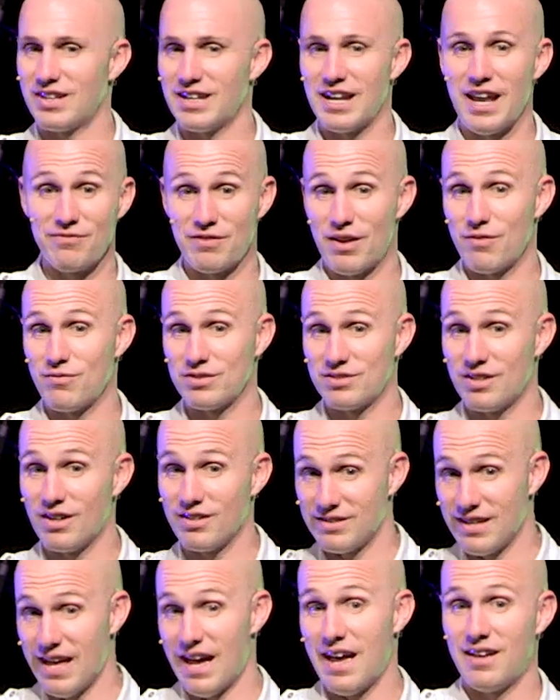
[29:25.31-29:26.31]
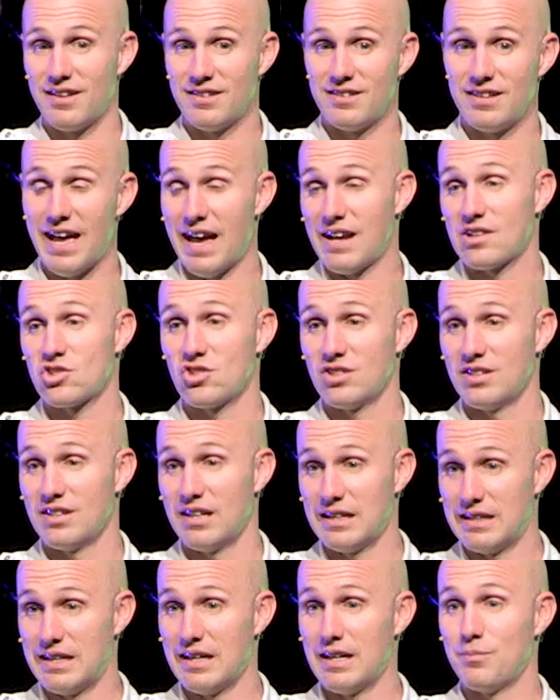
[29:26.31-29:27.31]
and I've never done that action
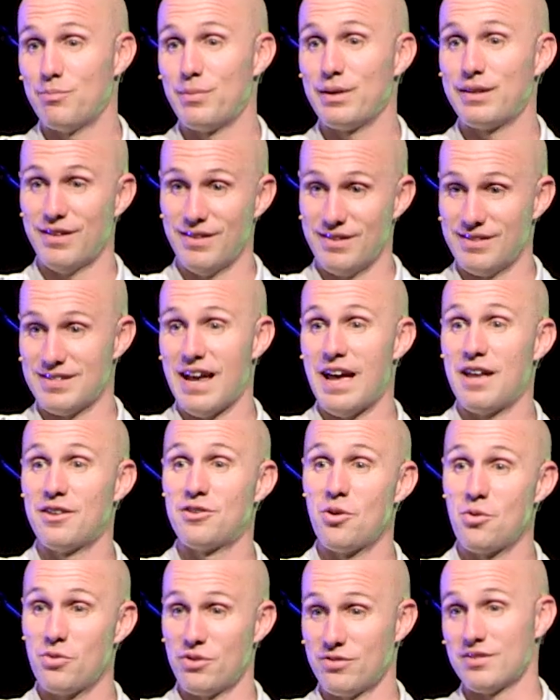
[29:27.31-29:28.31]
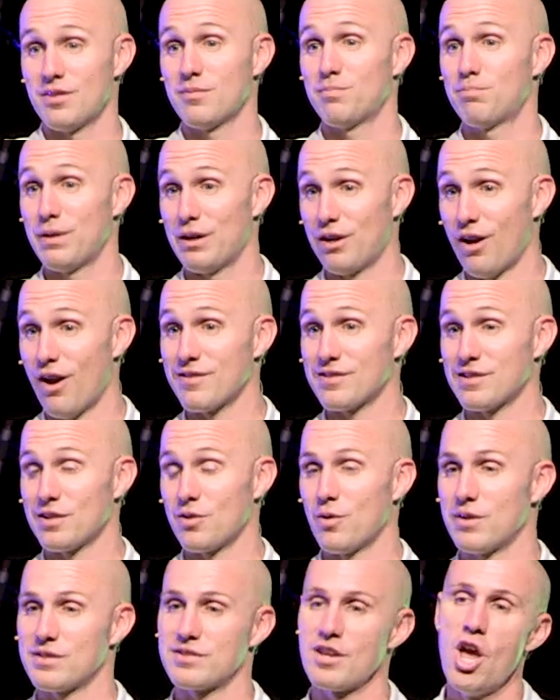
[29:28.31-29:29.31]
again because I know there's a big
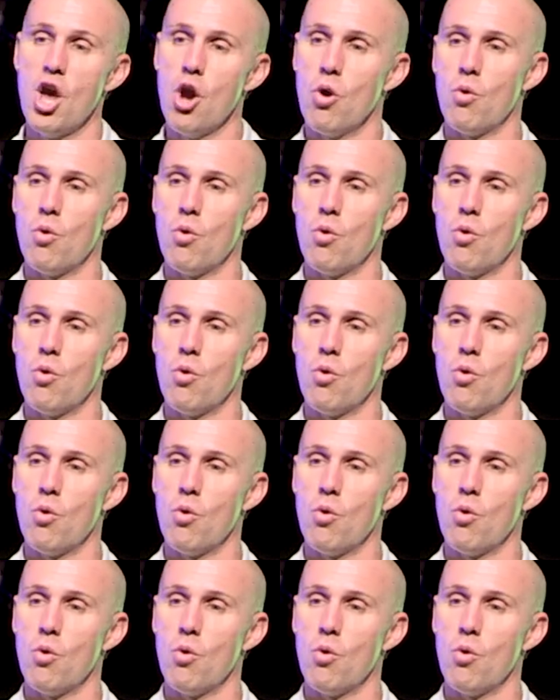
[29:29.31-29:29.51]
consequence.